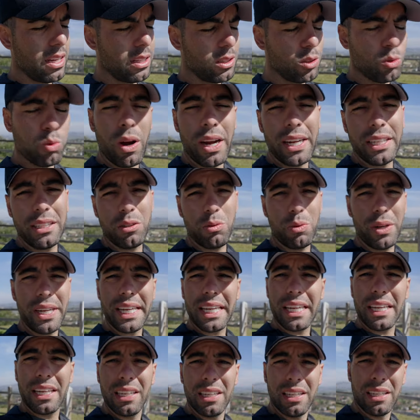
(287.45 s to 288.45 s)
twice a
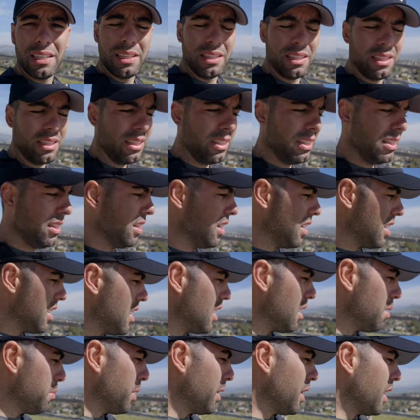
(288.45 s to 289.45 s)
week.
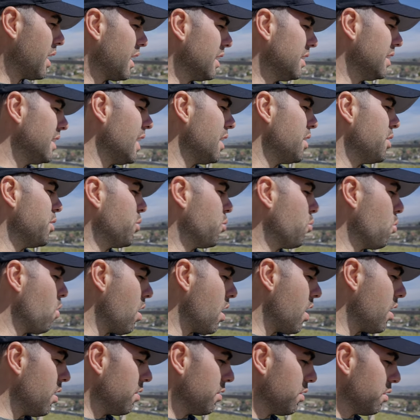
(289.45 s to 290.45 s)
And like I said, you go
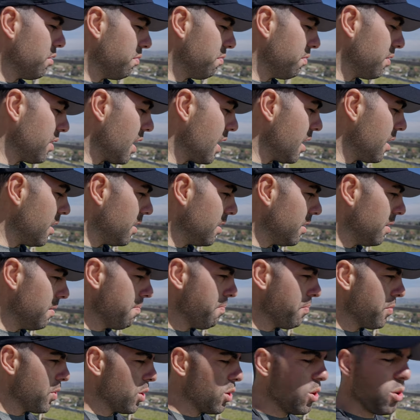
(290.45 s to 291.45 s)
out, you flyer,
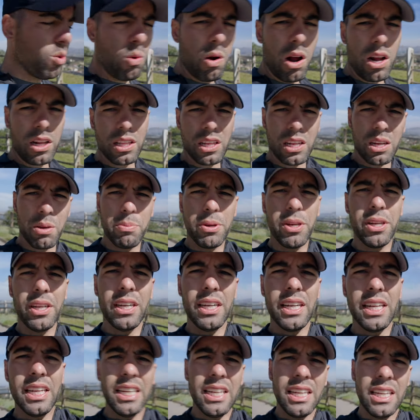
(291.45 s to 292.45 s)
you walk the
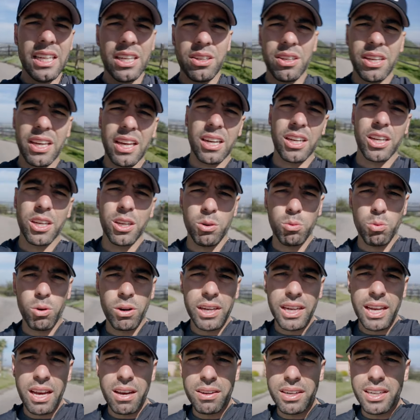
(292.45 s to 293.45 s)
community, you get a good
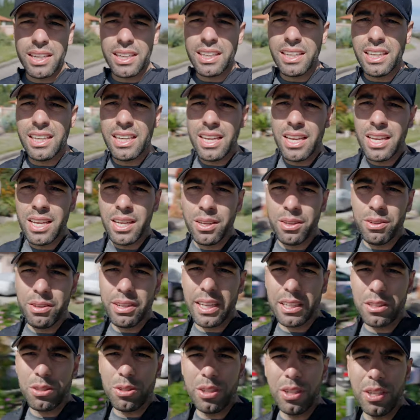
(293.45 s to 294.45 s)
workout in, you
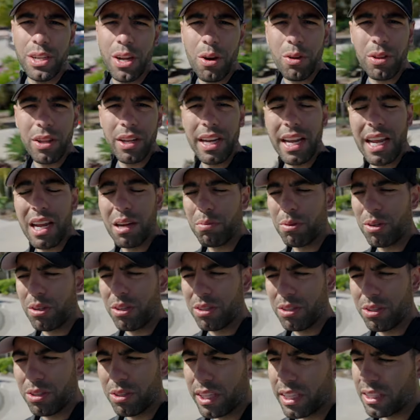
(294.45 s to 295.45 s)
get to know the
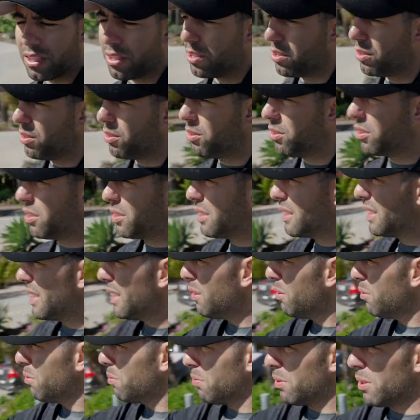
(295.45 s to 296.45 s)
neighbors, you get to
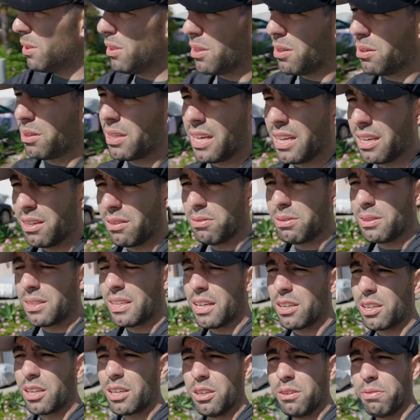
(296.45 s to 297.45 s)
see, you know, kind of
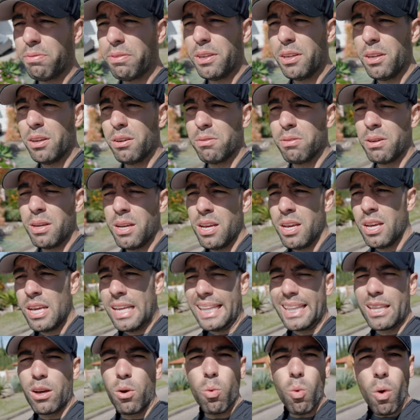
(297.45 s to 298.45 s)
get a good feel of
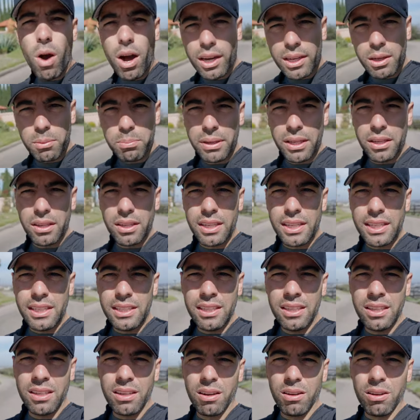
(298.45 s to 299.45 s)
the
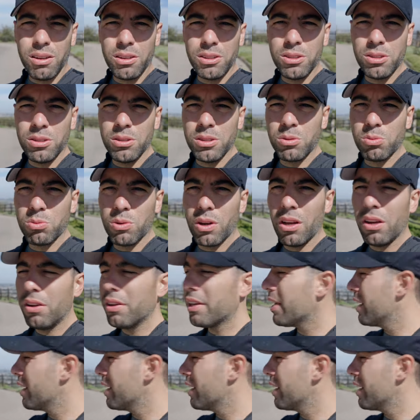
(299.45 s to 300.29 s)
walkability also as well. You